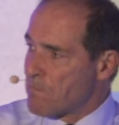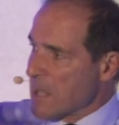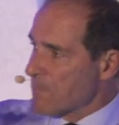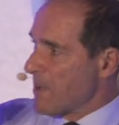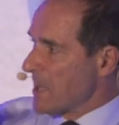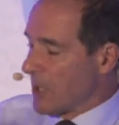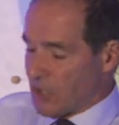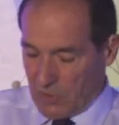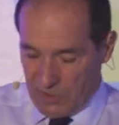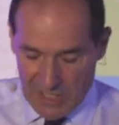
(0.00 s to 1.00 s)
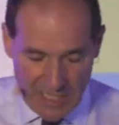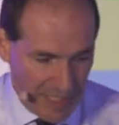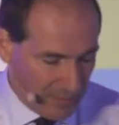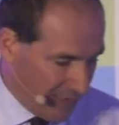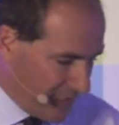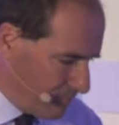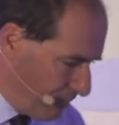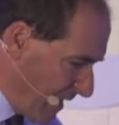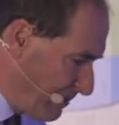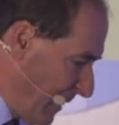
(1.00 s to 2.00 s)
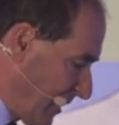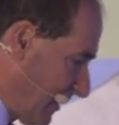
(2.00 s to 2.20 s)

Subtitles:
Big, big issues taking place, big, big